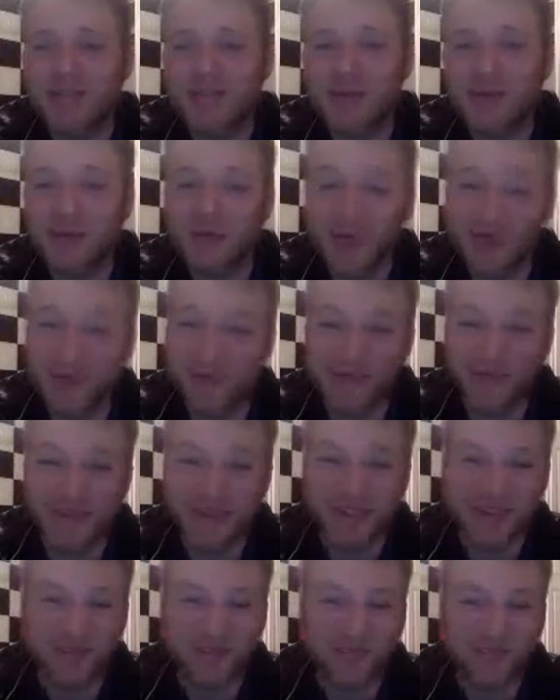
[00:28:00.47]

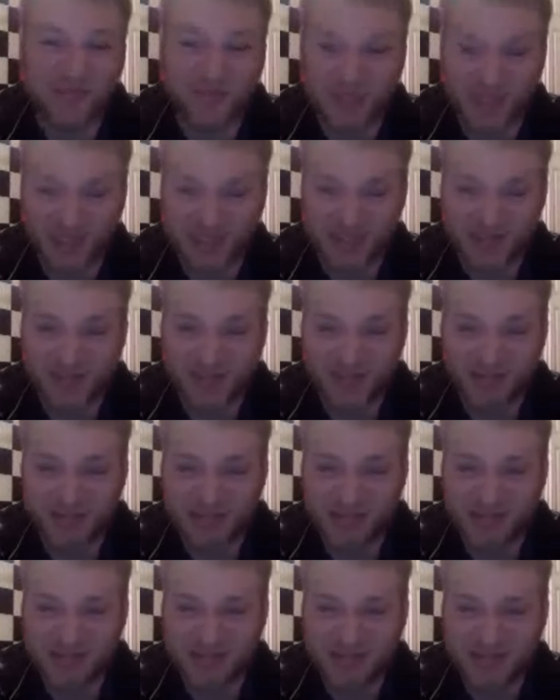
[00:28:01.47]
regretfully real.
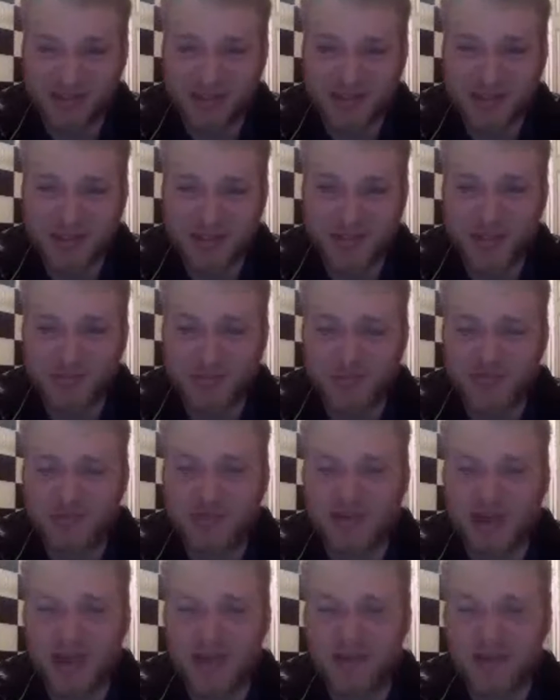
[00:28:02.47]
She was
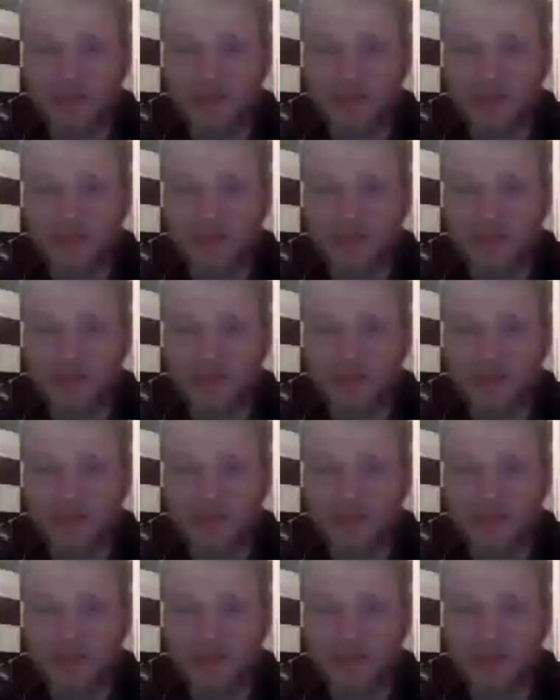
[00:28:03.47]
driving